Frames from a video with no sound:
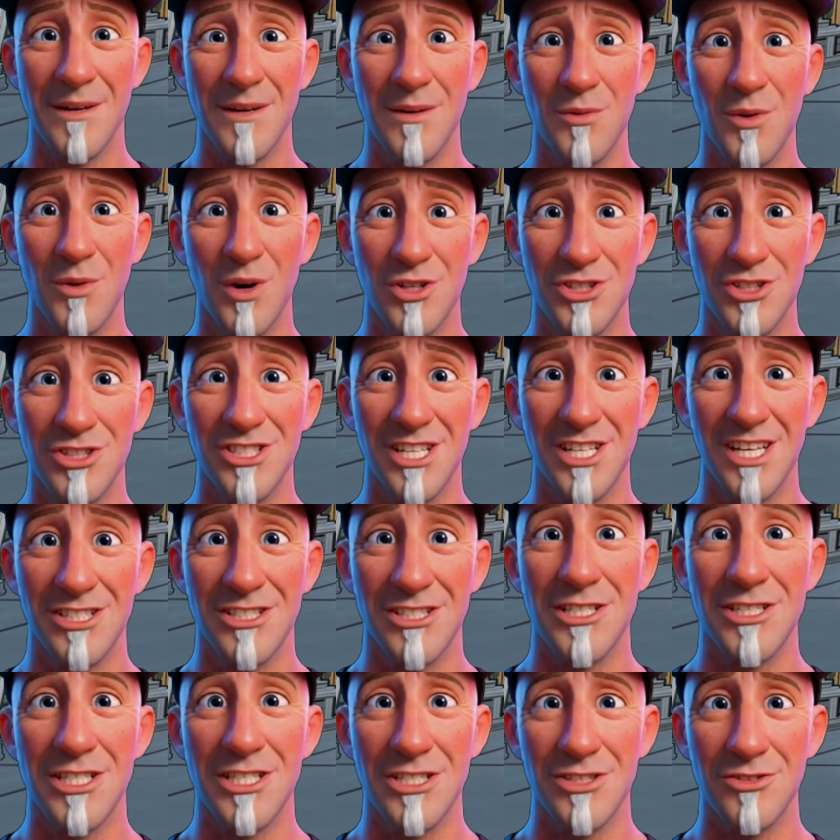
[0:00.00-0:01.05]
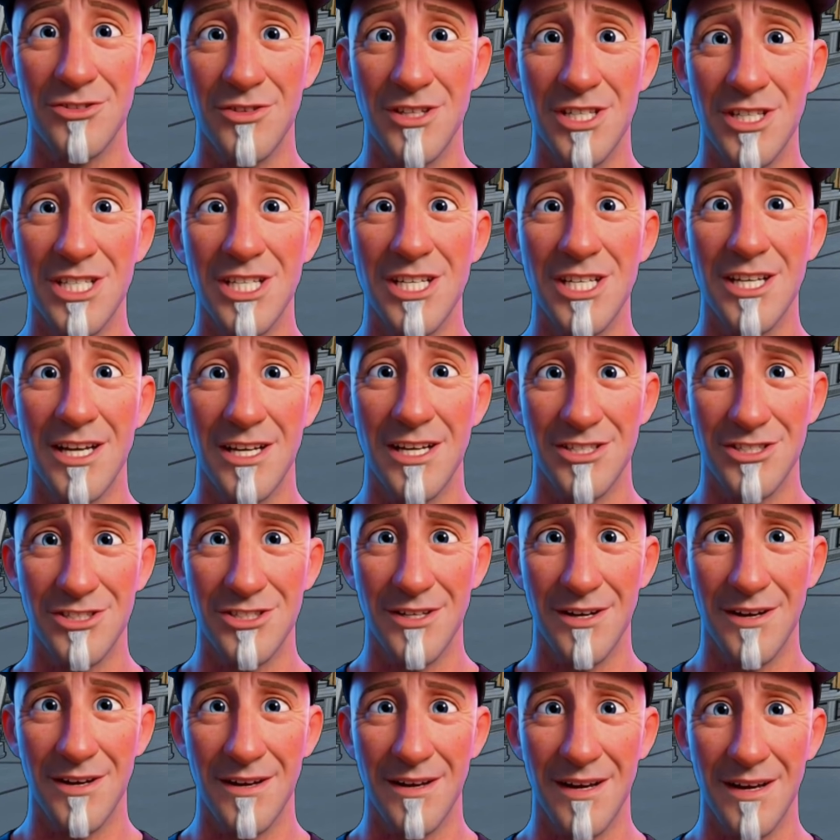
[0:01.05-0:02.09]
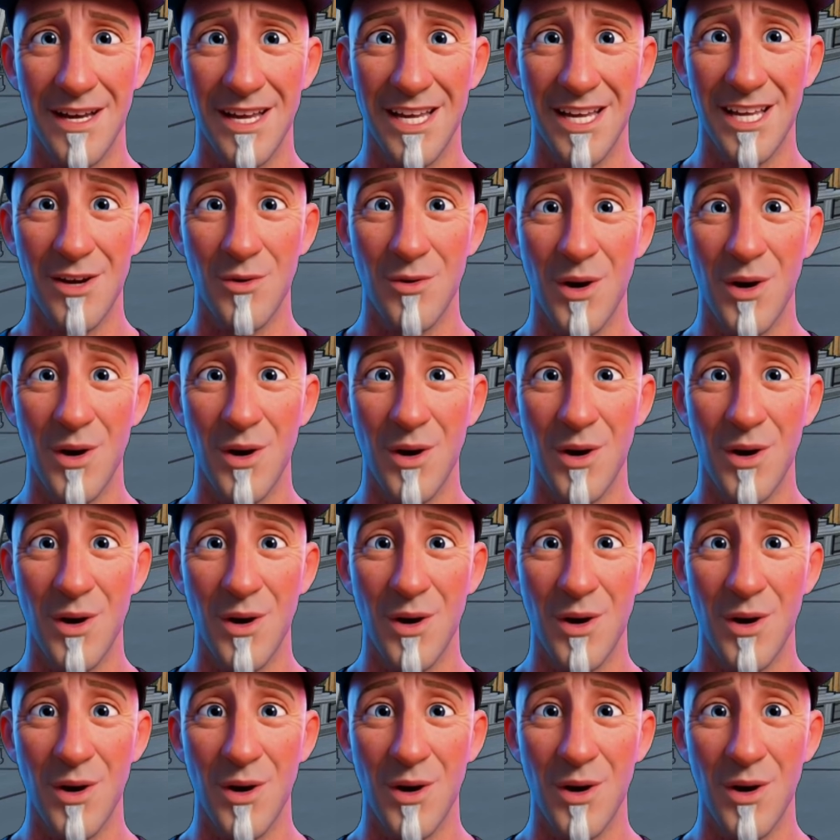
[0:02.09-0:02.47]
Ros tested this for years. He